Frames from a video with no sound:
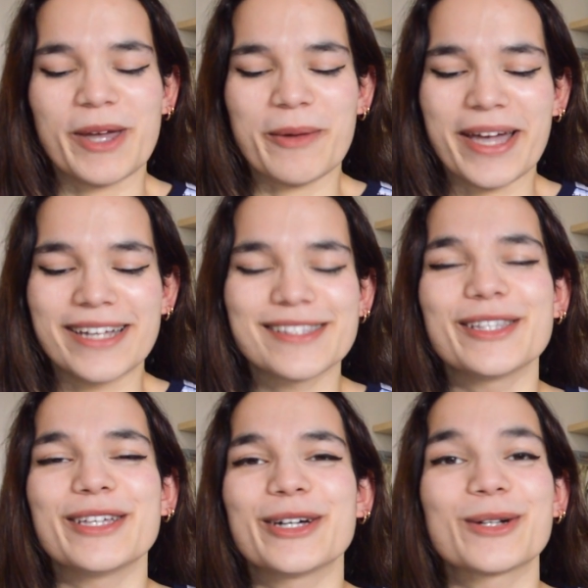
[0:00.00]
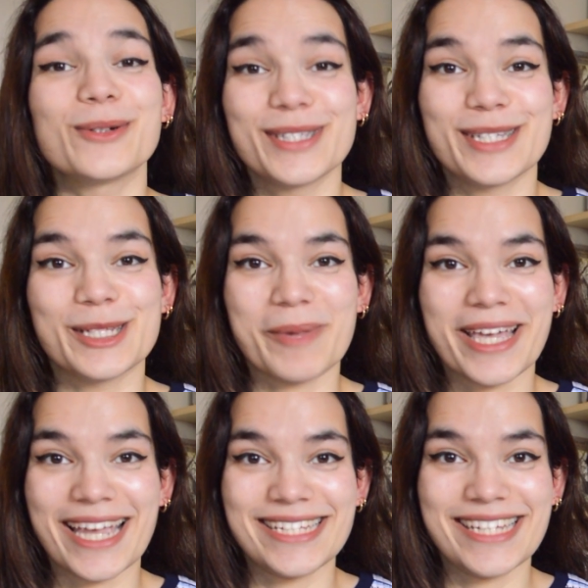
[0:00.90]
But anyway, it's The Cloisters by
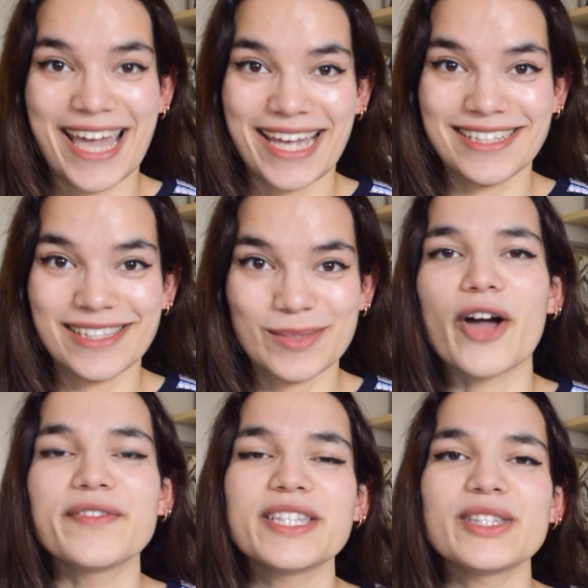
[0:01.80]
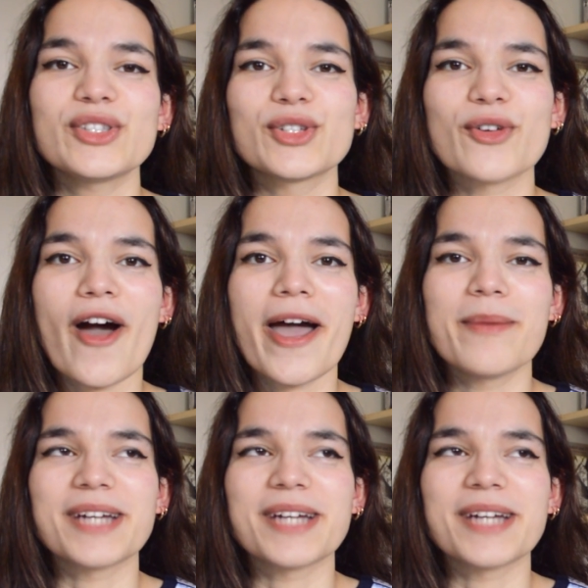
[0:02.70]
Katie Hayes. I've seen this described